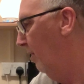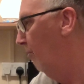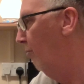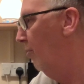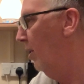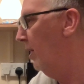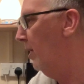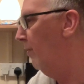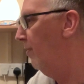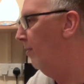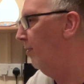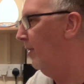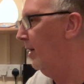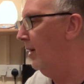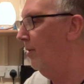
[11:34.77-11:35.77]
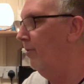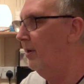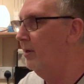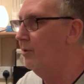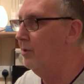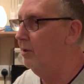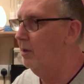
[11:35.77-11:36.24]
ready for flowering.
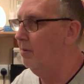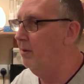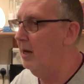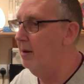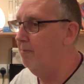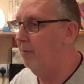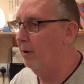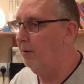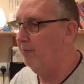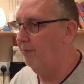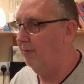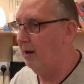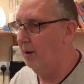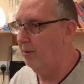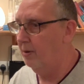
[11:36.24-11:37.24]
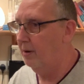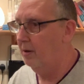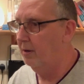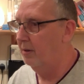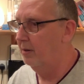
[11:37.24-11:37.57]
So it might flower.